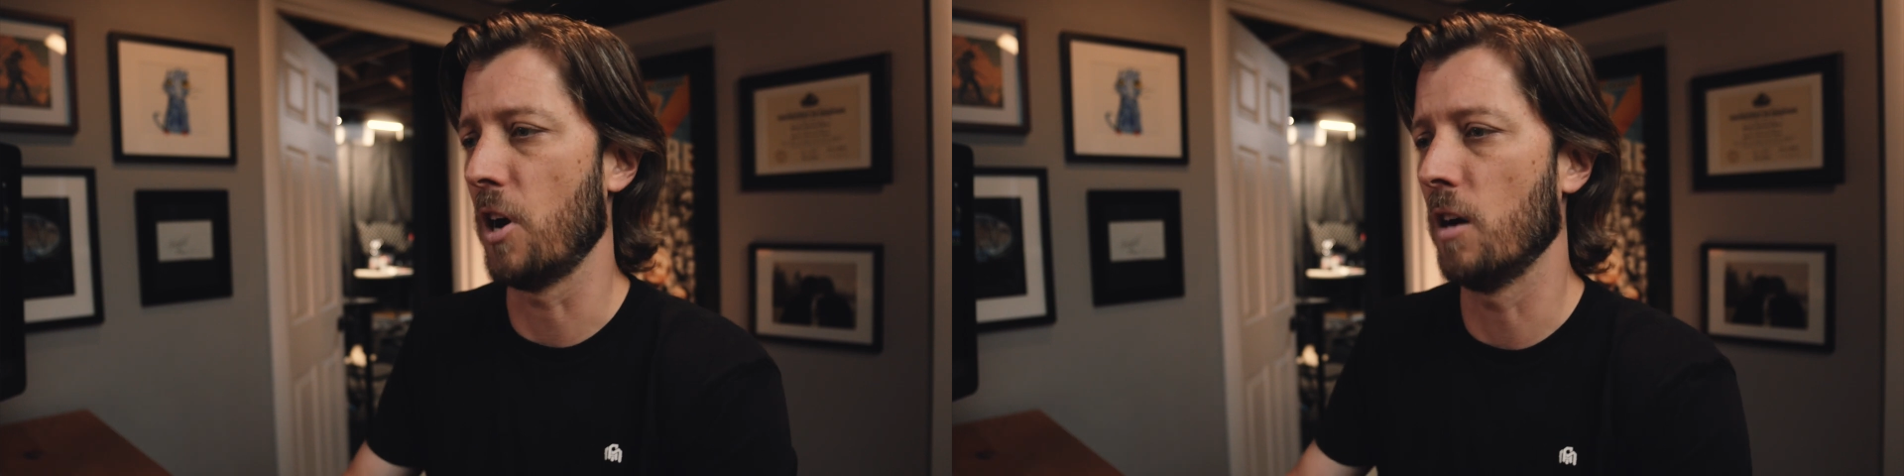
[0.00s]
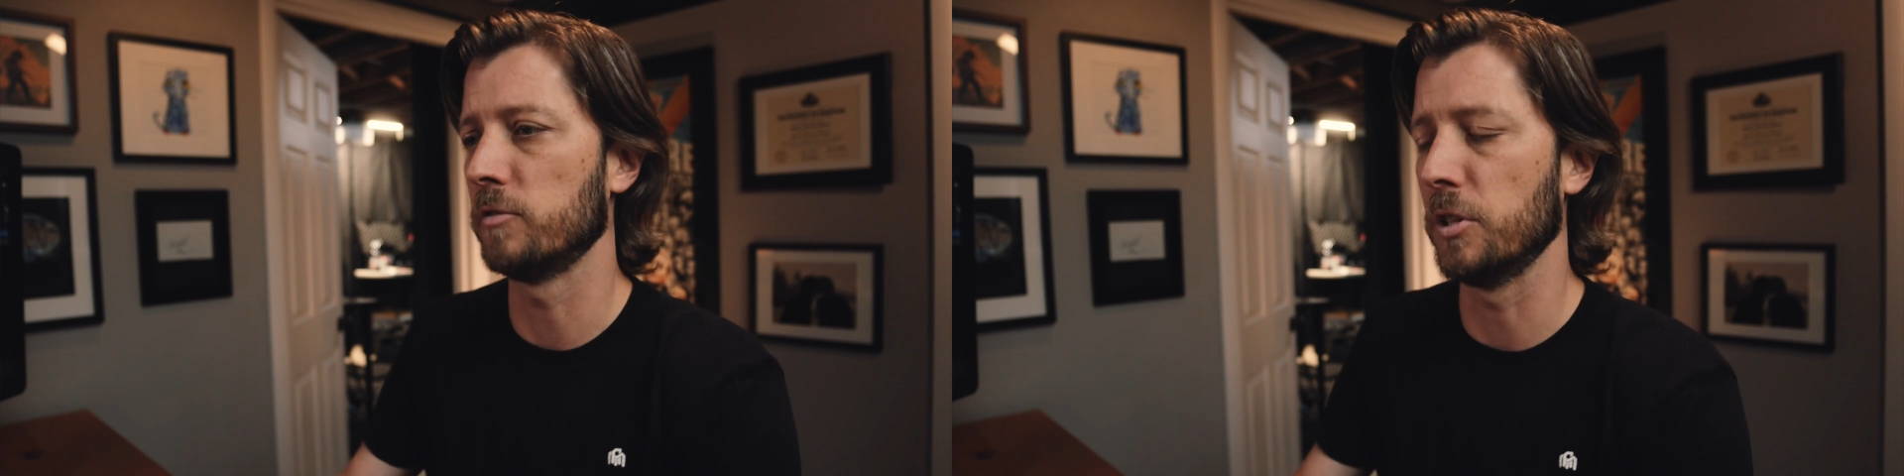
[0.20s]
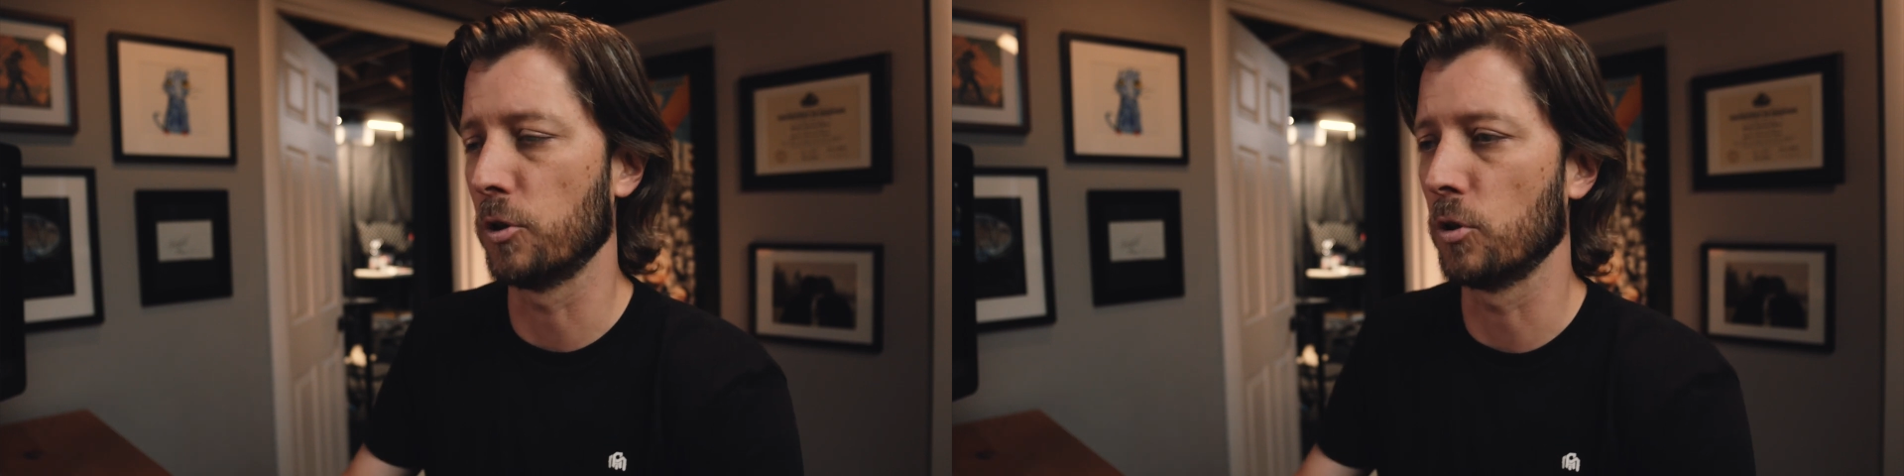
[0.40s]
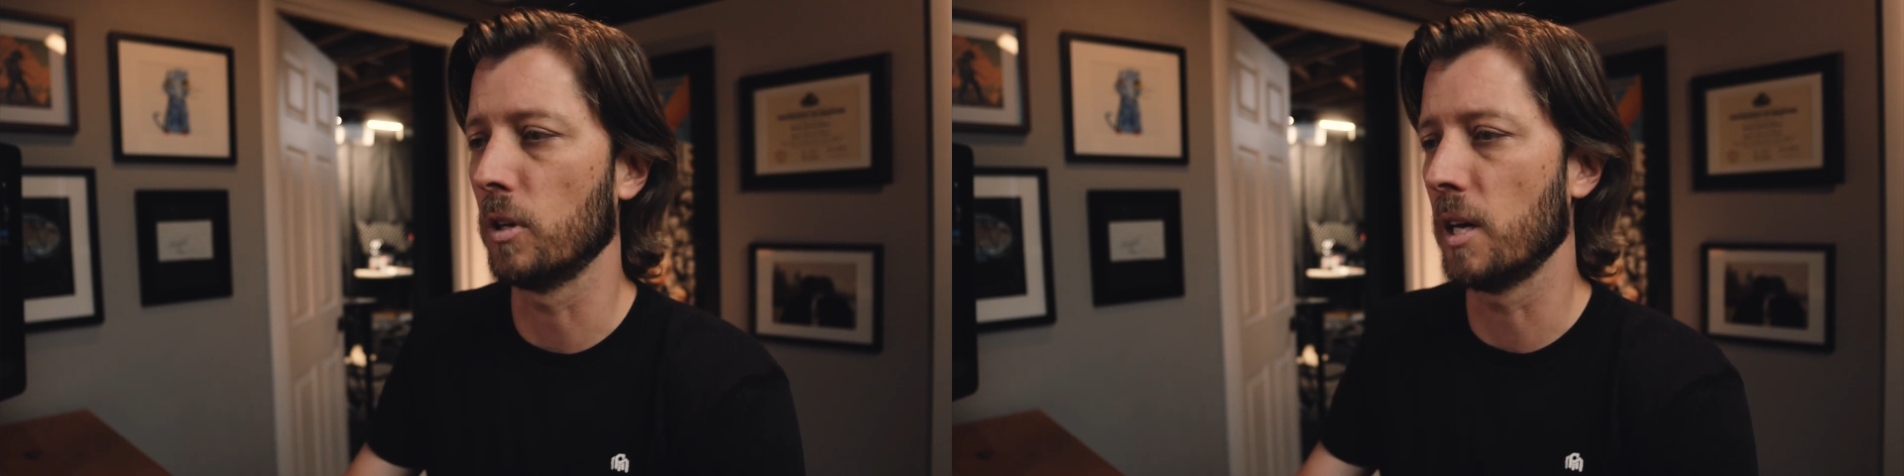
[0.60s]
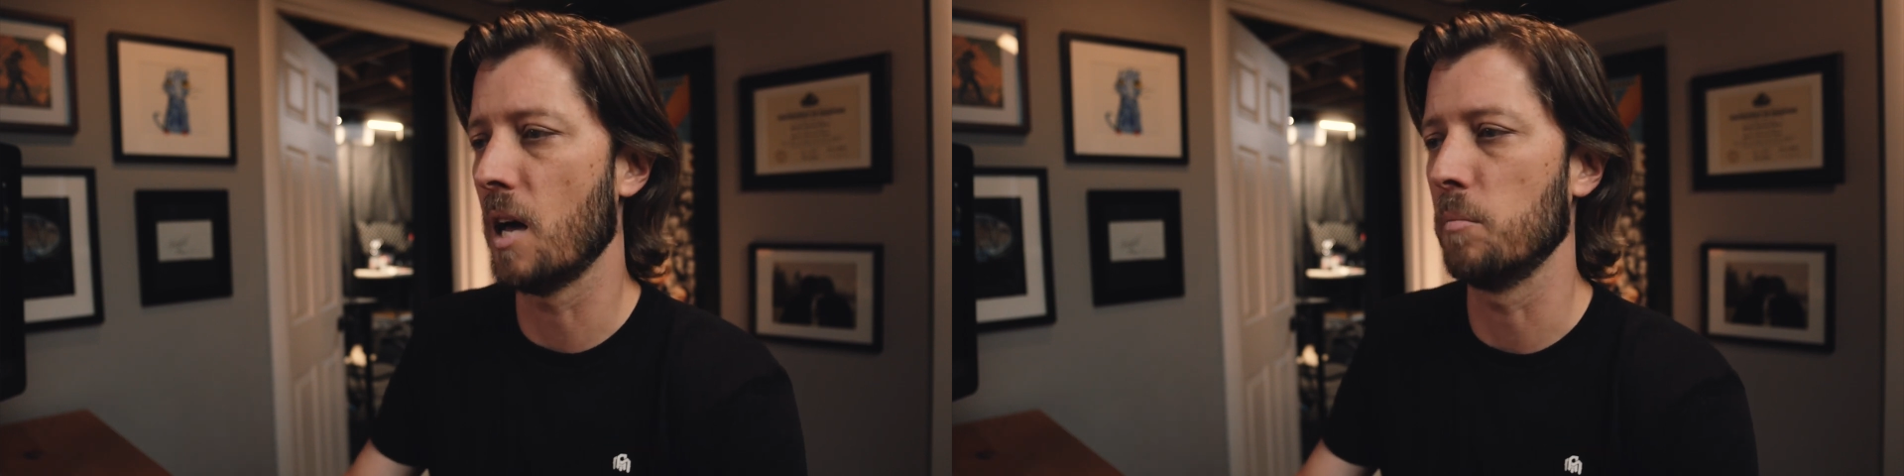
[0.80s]
often
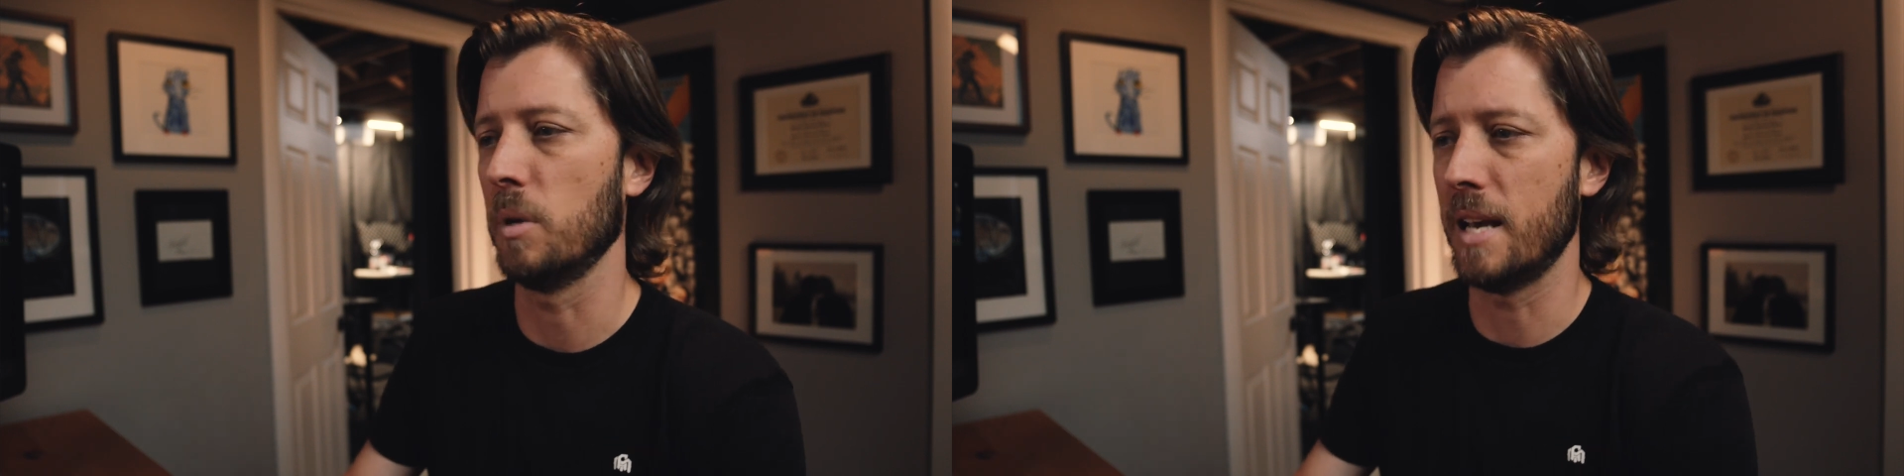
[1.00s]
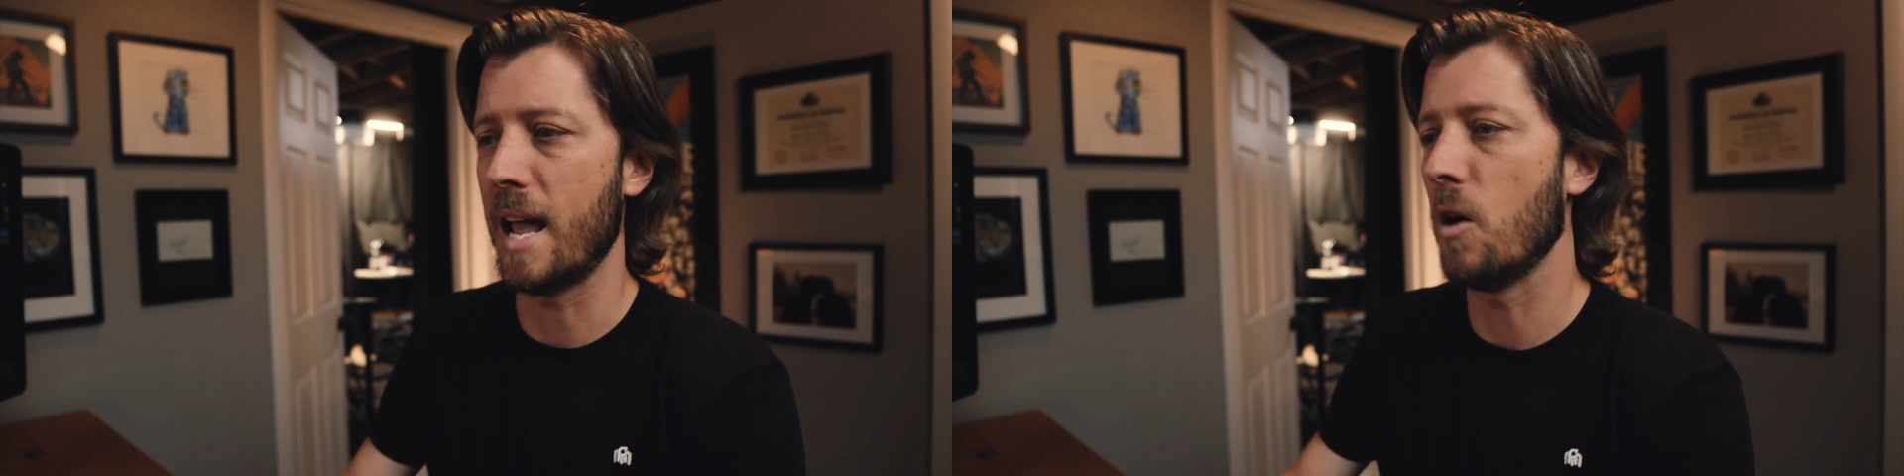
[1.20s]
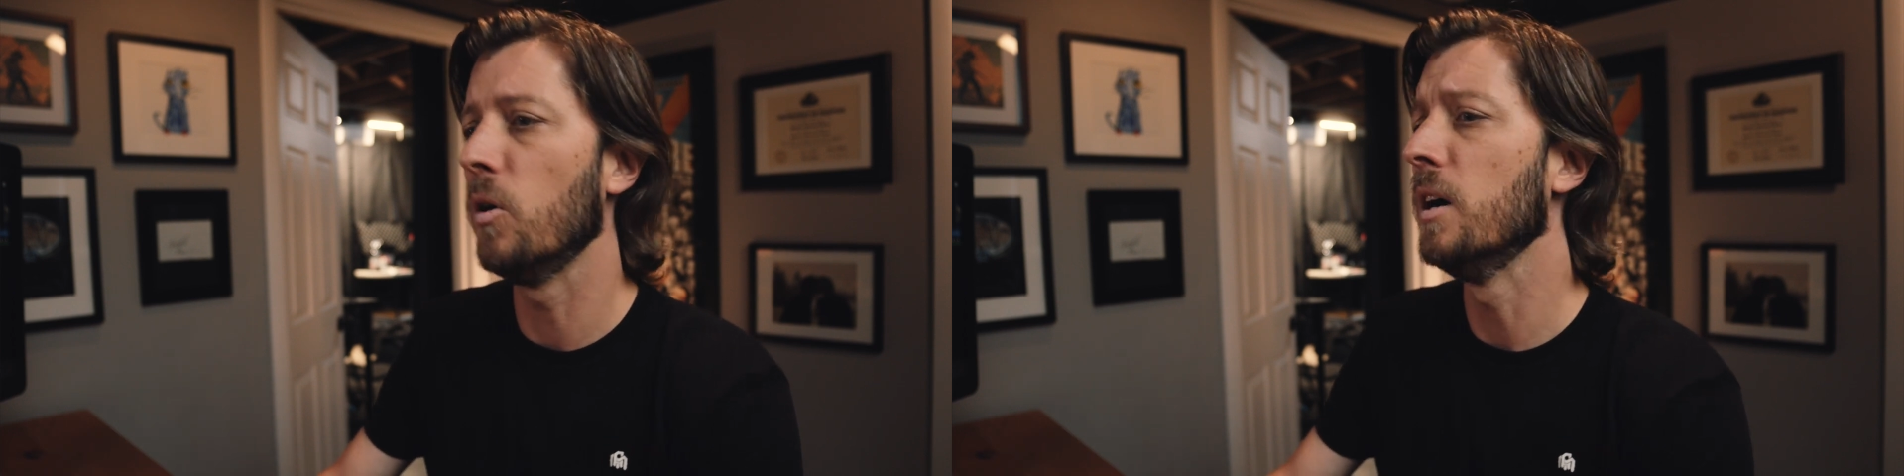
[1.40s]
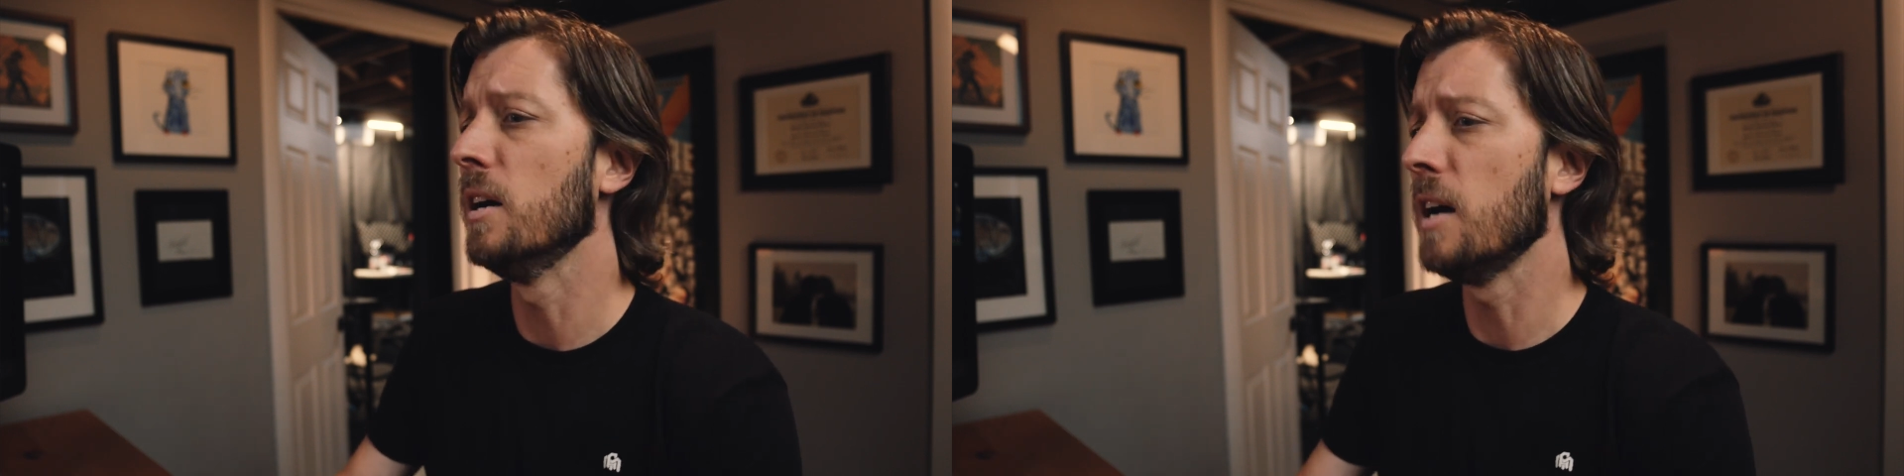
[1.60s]
early on, but now